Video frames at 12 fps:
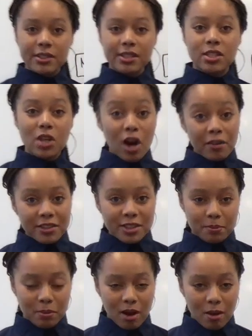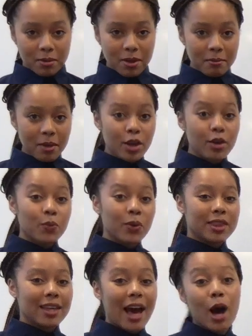to solve this problem
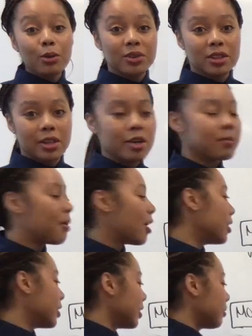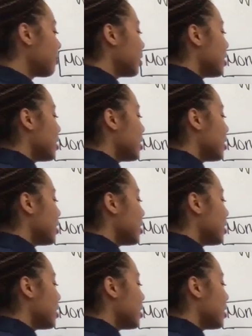without the third party.